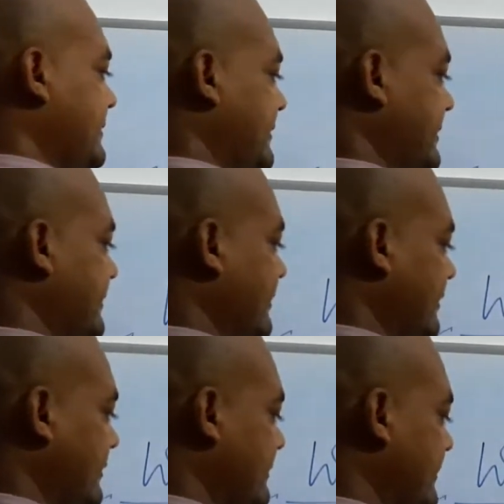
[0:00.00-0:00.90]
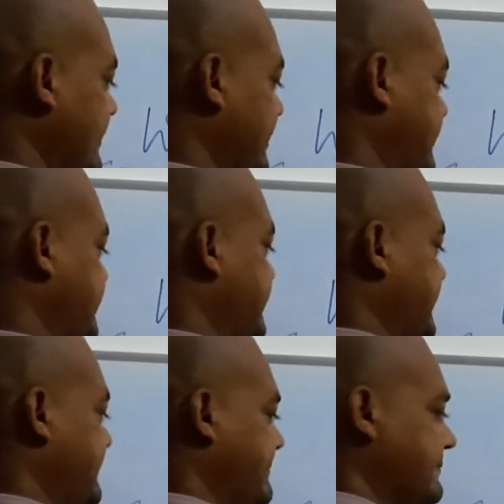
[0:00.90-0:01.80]
in the history.
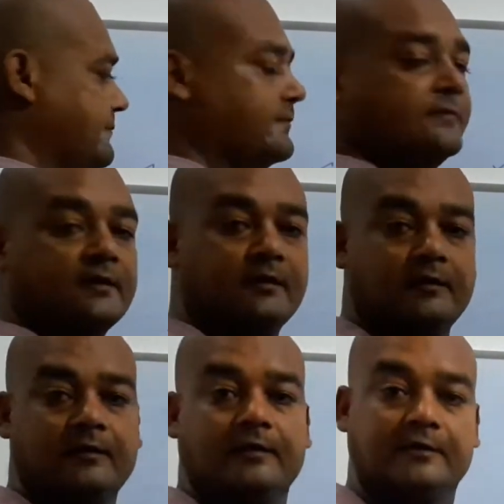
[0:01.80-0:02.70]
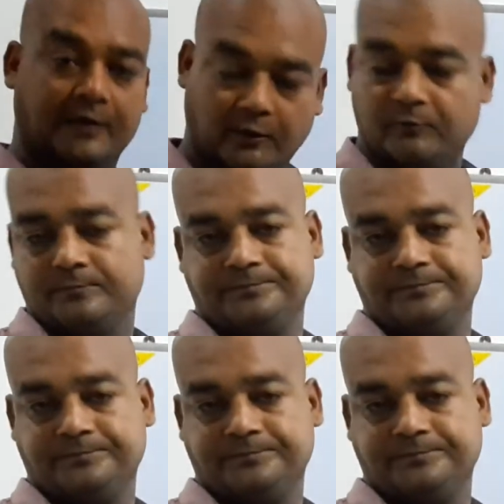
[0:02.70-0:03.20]
Now,